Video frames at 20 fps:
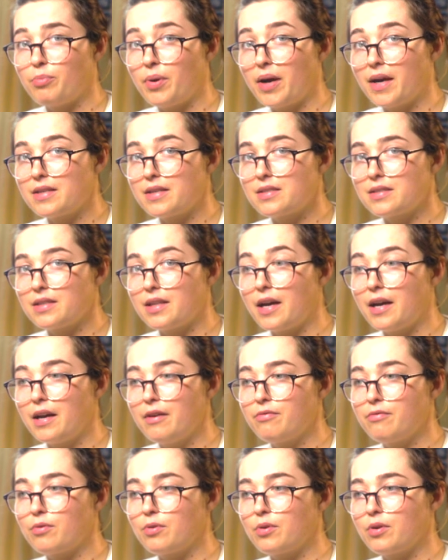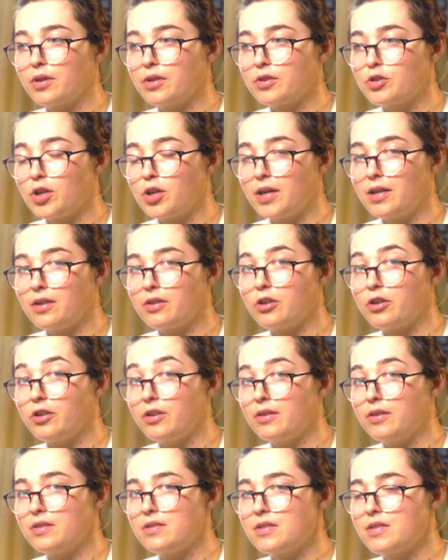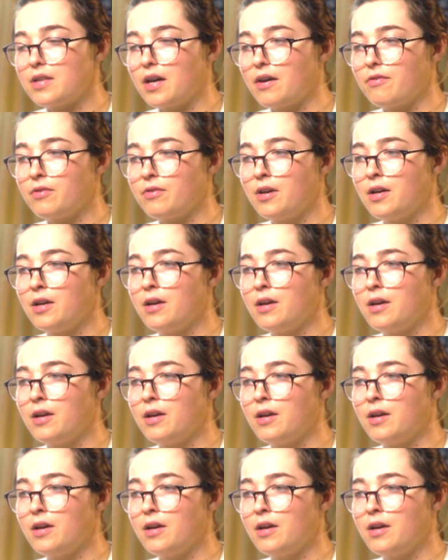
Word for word: Past life or childhood stuff